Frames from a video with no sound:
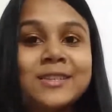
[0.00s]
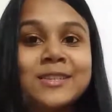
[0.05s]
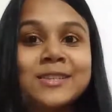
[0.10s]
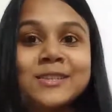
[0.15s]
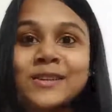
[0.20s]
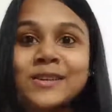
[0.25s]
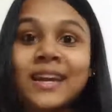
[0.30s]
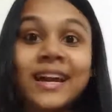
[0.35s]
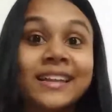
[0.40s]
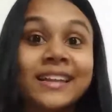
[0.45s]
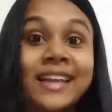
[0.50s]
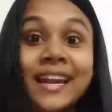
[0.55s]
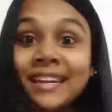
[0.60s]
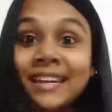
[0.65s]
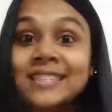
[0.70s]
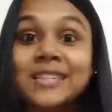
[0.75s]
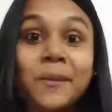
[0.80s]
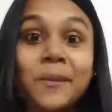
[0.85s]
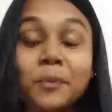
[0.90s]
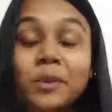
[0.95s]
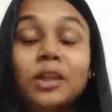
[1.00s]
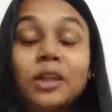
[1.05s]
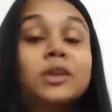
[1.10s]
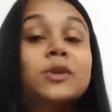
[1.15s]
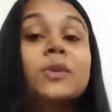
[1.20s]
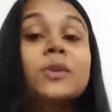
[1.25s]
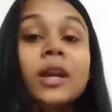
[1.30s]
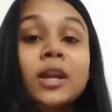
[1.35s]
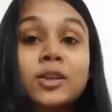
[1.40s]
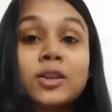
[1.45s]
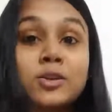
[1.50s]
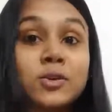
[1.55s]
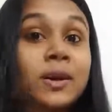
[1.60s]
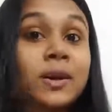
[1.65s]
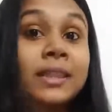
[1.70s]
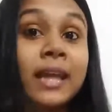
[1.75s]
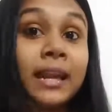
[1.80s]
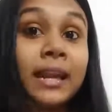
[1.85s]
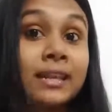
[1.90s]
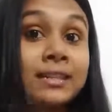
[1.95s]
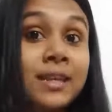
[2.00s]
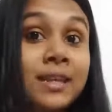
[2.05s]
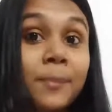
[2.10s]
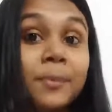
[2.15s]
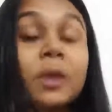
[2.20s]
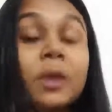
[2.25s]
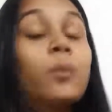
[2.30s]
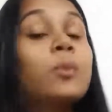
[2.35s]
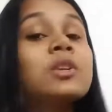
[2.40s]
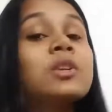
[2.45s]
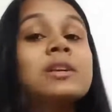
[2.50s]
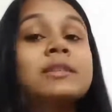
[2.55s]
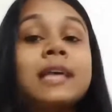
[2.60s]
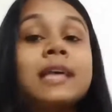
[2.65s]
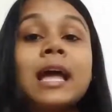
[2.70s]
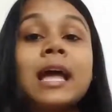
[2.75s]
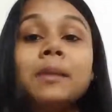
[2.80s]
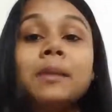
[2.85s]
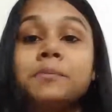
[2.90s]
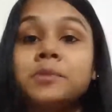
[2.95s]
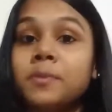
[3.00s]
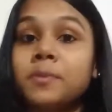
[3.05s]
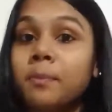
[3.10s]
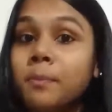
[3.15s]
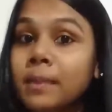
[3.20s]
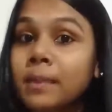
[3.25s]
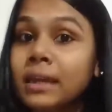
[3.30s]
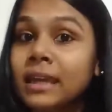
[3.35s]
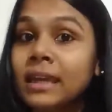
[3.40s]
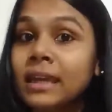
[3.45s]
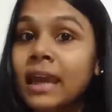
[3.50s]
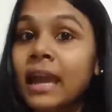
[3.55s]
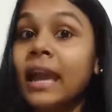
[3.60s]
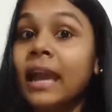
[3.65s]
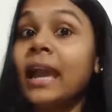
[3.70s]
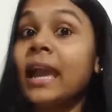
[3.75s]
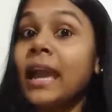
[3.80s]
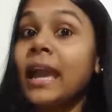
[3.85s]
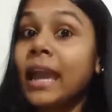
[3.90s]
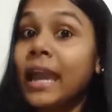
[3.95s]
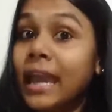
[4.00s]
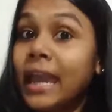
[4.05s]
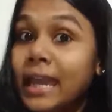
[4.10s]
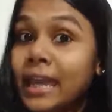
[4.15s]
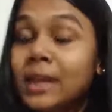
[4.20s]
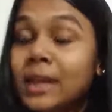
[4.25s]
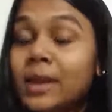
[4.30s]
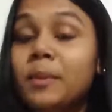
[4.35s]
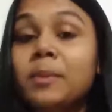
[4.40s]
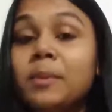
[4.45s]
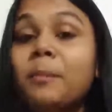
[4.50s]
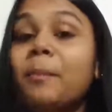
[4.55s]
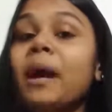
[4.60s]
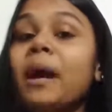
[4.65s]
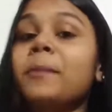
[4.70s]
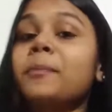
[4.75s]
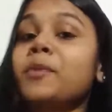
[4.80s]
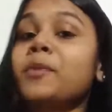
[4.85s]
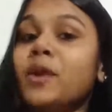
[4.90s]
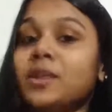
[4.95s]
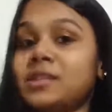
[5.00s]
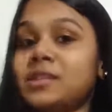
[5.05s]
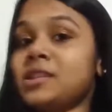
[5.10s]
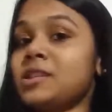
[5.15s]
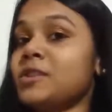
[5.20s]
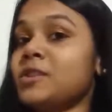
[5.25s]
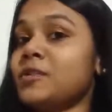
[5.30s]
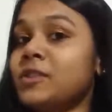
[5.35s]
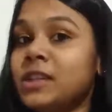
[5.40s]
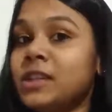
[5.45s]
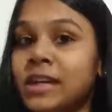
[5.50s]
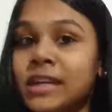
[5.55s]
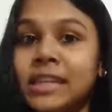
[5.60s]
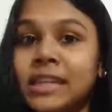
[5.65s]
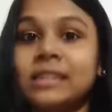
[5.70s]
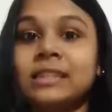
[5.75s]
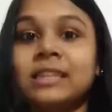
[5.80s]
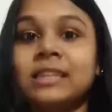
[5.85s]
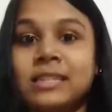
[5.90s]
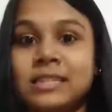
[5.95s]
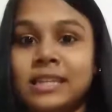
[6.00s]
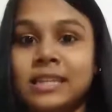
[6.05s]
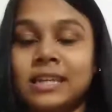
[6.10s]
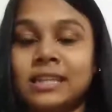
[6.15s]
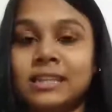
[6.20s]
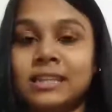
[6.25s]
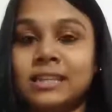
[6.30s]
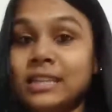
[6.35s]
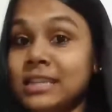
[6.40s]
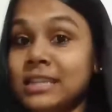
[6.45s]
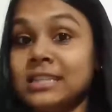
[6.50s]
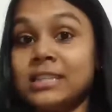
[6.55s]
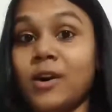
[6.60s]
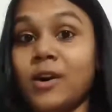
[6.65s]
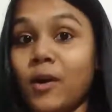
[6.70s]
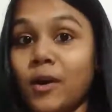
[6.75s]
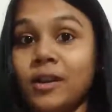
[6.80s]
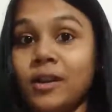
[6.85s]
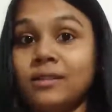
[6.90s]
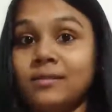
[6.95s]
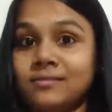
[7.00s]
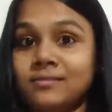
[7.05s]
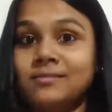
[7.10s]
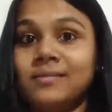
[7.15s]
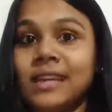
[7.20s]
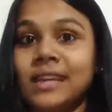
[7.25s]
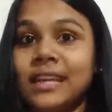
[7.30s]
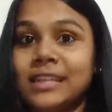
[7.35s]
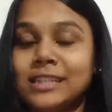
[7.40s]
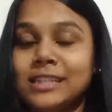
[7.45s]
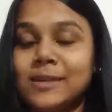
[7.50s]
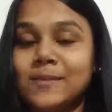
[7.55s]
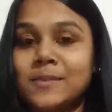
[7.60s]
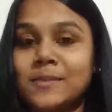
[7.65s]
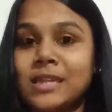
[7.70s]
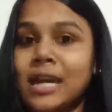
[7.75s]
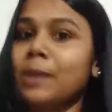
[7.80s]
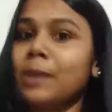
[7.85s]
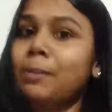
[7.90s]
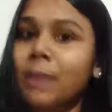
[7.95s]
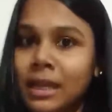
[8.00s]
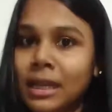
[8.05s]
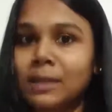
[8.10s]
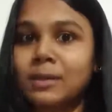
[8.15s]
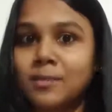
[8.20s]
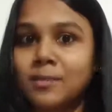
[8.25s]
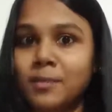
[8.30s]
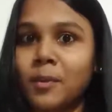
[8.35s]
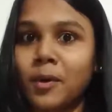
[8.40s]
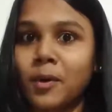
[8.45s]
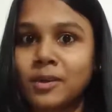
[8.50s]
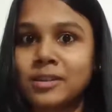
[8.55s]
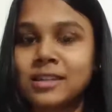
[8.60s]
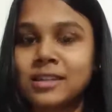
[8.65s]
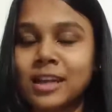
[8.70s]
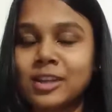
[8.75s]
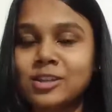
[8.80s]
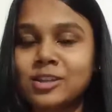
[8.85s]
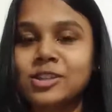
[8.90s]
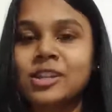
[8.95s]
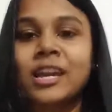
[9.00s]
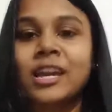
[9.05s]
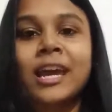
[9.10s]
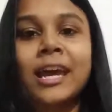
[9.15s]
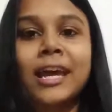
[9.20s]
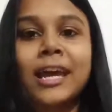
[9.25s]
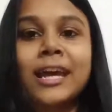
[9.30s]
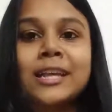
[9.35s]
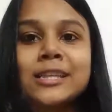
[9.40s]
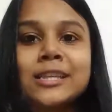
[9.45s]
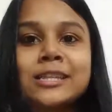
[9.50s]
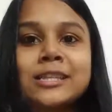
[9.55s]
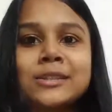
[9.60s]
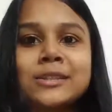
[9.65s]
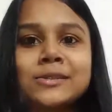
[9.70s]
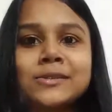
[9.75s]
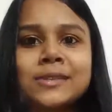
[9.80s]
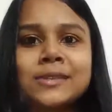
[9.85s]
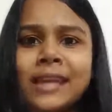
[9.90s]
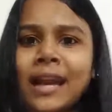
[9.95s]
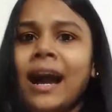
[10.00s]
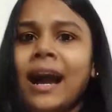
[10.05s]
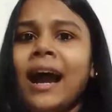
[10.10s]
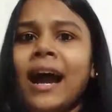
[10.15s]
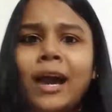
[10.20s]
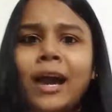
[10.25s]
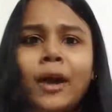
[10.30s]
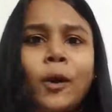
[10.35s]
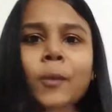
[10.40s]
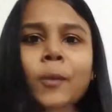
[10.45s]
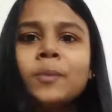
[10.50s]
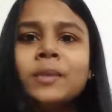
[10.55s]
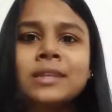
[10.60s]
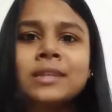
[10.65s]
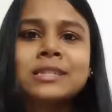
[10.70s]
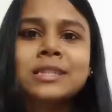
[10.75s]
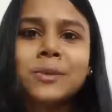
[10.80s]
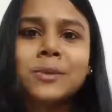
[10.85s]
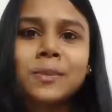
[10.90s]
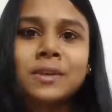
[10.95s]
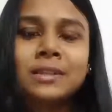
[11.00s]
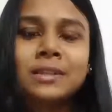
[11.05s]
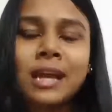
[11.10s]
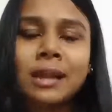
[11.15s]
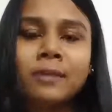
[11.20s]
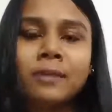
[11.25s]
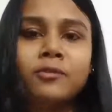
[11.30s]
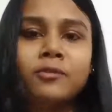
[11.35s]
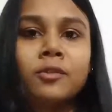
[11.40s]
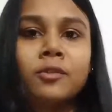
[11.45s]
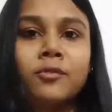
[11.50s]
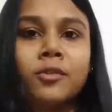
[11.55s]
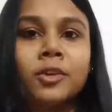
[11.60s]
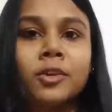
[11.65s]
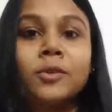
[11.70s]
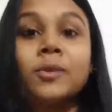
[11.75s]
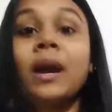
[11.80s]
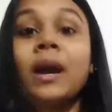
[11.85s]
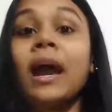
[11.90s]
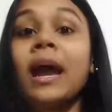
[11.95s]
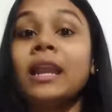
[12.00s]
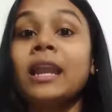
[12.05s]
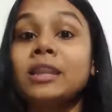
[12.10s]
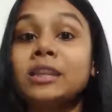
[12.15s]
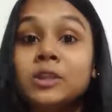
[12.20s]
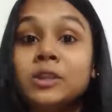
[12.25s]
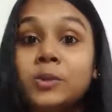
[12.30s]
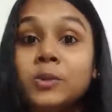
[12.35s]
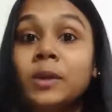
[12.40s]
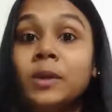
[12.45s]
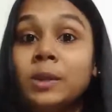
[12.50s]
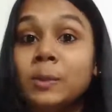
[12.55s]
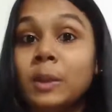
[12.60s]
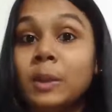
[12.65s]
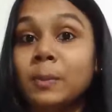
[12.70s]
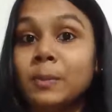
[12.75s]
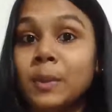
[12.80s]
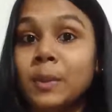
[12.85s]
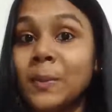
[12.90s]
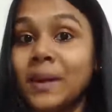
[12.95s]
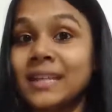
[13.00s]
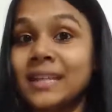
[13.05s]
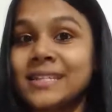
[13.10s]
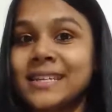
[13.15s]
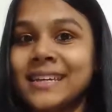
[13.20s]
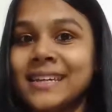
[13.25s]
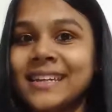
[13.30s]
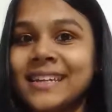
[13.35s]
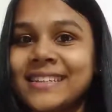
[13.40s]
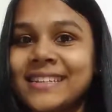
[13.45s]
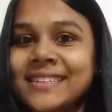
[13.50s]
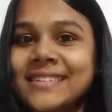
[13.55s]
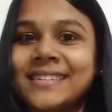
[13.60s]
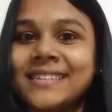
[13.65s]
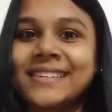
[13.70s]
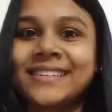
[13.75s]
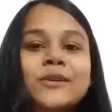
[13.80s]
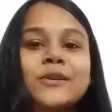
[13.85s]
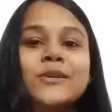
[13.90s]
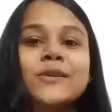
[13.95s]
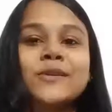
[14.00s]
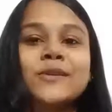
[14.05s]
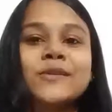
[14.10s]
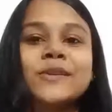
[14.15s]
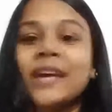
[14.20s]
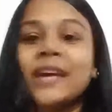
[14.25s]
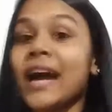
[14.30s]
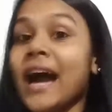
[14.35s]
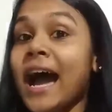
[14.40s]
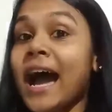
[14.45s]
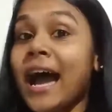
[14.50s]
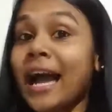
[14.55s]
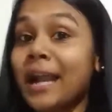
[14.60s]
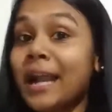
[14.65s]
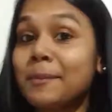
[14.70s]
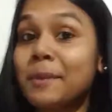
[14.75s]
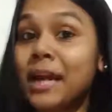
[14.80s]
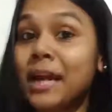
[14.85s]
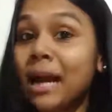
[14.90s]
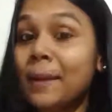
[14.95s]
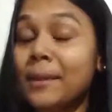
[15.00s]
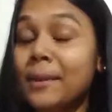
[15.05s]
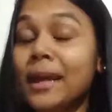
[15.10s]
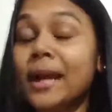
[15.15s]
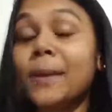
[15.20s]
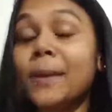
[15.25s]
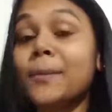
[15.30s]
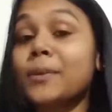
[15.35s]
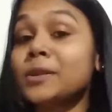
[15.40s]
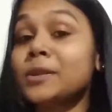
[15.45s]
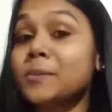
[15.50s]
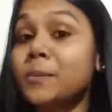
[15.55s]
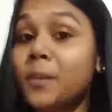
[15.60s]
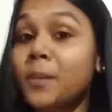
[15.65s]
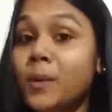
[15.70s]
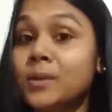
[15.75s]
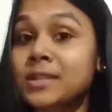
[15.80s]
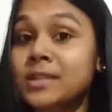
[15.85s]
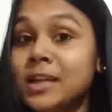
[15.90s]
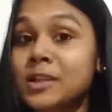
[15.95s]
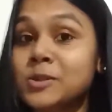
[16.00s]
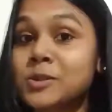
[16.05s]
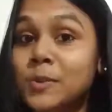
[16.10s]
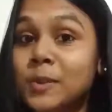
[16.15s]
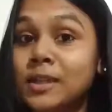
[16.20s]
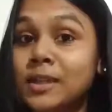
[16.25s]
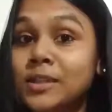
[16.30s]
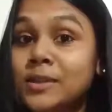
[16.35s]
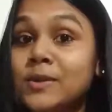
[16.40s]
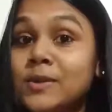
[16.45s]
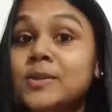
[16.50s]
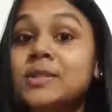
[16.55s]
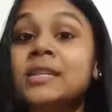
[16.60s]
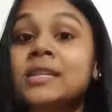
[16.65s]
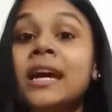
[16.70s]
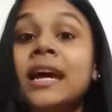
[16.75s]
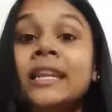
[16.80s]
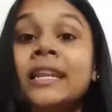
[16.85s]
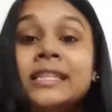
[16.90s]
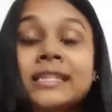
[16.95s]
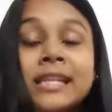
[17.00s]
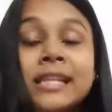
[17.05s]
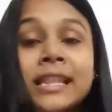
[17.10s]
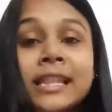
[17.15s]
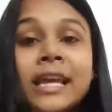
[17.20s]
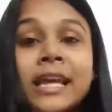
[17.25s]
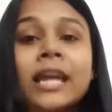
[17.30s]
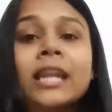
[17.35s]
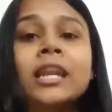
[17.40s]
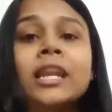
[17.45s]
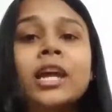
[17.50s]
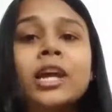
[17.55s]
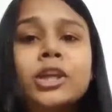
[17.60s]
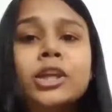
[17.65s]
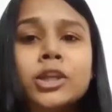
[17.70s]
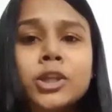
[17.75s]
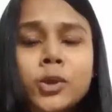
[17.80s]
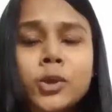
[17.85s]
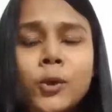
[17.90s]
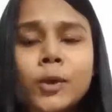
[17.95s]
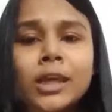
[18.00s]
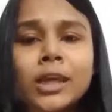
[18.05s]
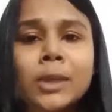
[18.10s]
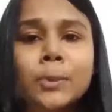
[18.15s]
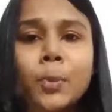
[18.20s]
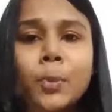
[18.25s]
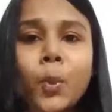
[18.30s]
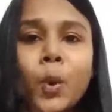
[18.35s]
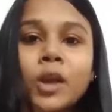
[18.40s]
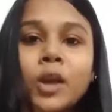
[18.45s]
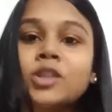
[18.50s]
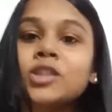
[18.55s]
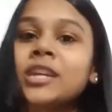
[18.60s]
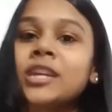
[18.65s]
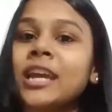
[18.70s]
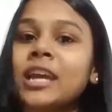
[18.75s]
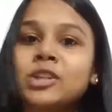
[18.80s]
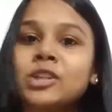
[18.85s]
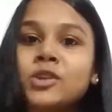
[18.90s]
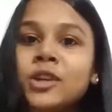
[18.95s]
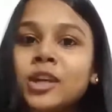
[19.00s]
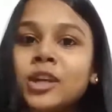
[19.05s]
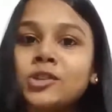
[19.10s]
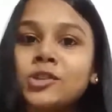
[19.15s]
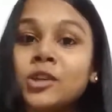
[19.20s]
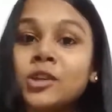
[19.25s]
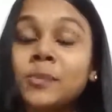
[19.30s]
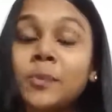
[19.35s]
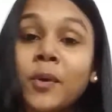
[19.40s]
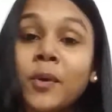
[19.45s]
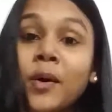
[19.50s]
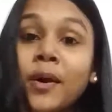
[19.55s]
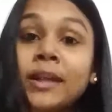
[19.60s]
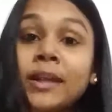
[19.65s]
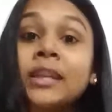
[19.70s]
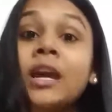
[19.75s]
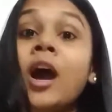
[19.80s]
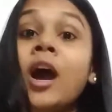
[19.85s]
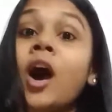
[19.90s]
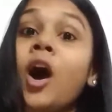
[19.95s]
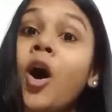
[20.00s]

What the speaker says: So yeah, that is something you can do, and that is something which has helped me in my process of learning these all idioms and many more such. So yeah, I hope this tip is helpful for you and you will be implementing it. So I'll be coming up with more such videos. Till then, you keep watching Education Point.